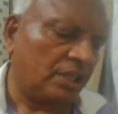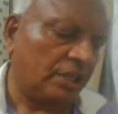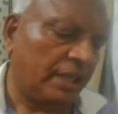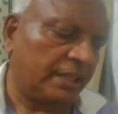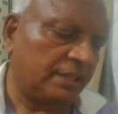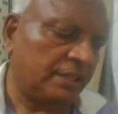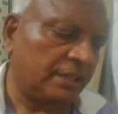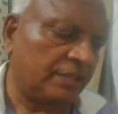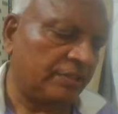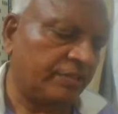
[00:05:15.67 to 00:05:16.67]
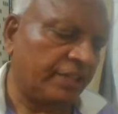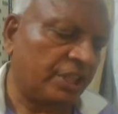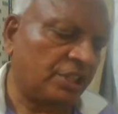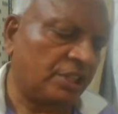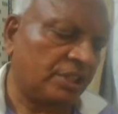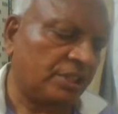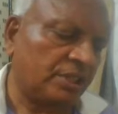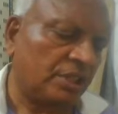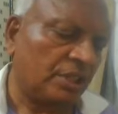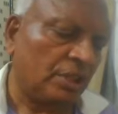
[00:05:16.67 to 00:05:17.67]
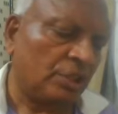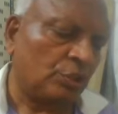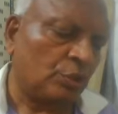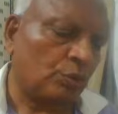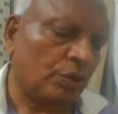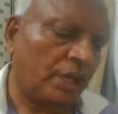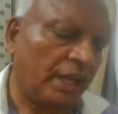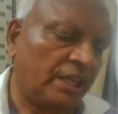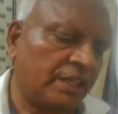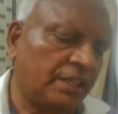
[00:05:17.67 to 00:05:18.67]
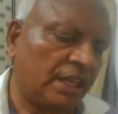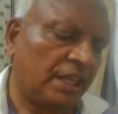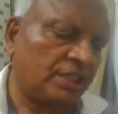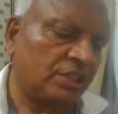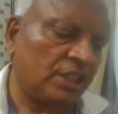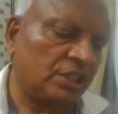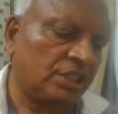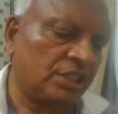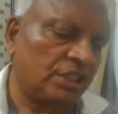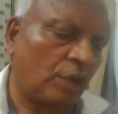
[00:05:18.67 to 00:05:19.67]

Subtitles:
and in finishes in case engineer